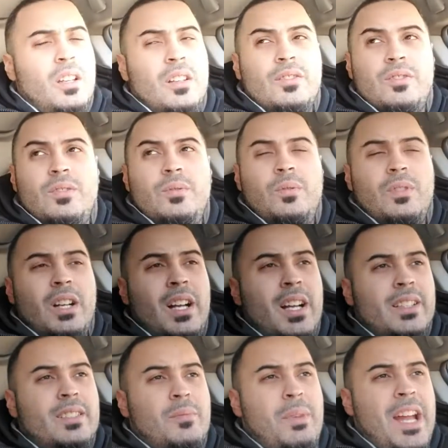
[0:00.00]

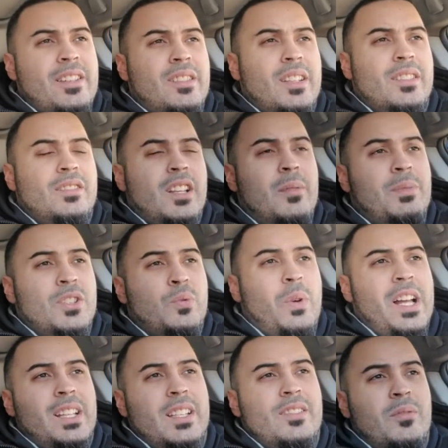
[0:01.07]
To match things up, as
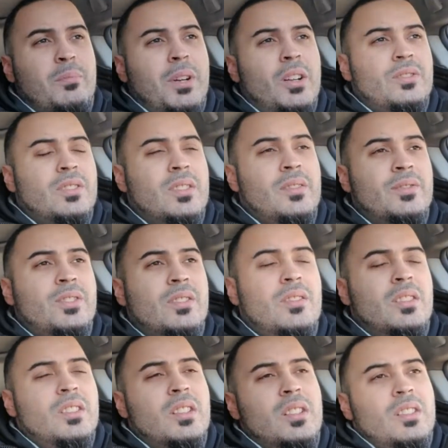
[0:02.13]
well as impulsives.
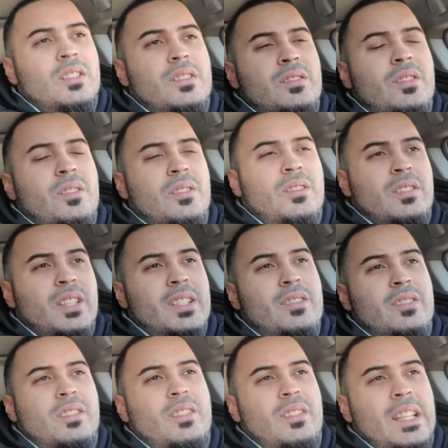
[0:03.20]
This
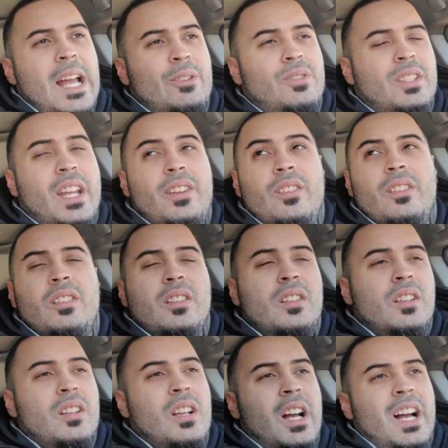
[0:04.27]
is now standard.
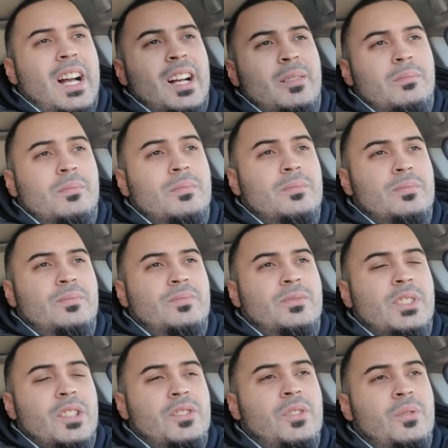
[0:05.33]

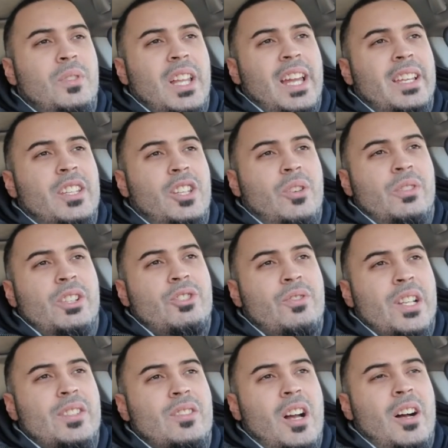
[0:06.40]
To do like Yoda
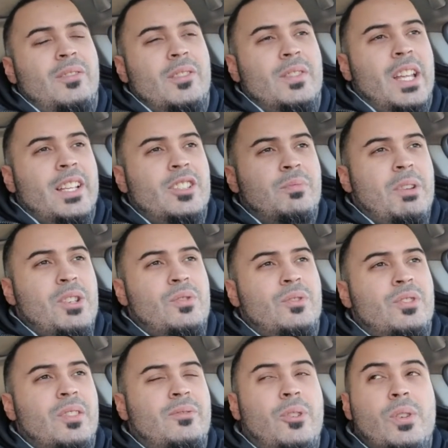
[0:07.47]
tricks off of like
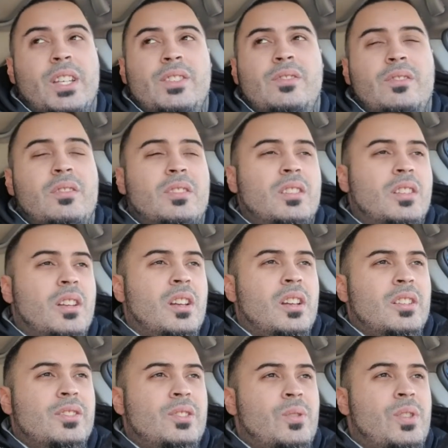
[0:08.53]
specials and focus,
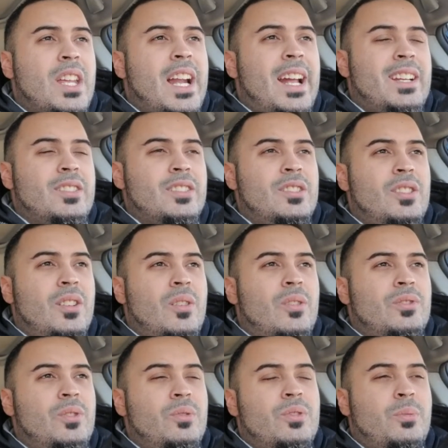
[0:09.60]
so that I could, you
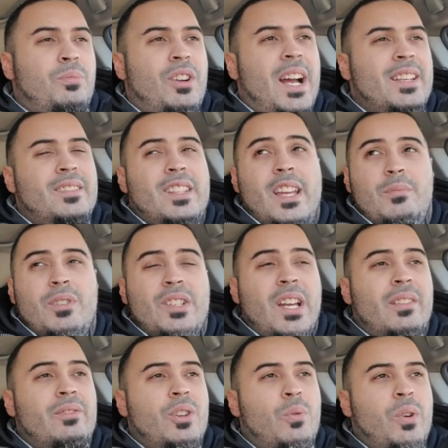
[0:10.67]
know, do surprise damage out
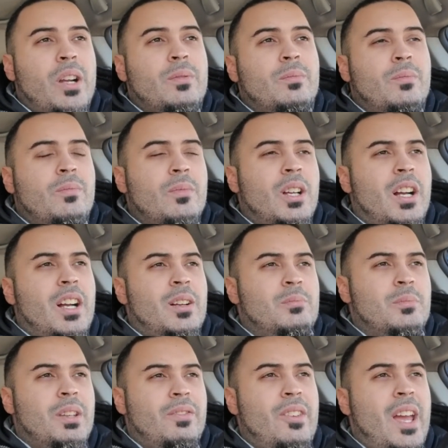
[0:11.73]
of nowhere
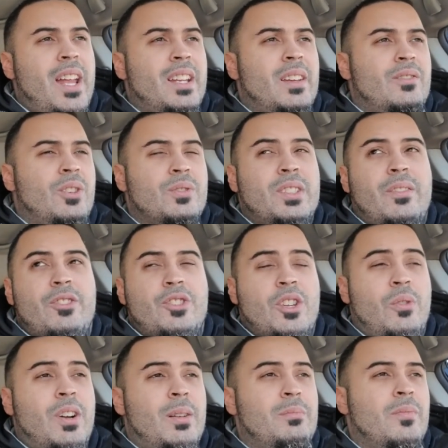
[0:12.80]
if any of those ever
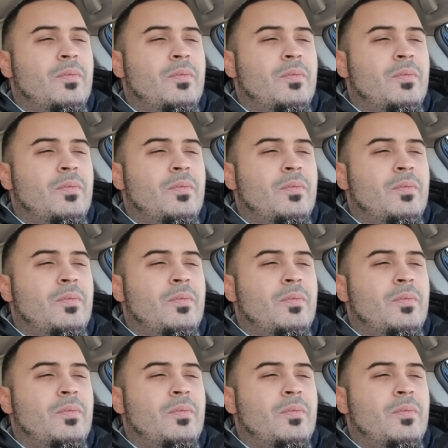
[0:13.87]
show up.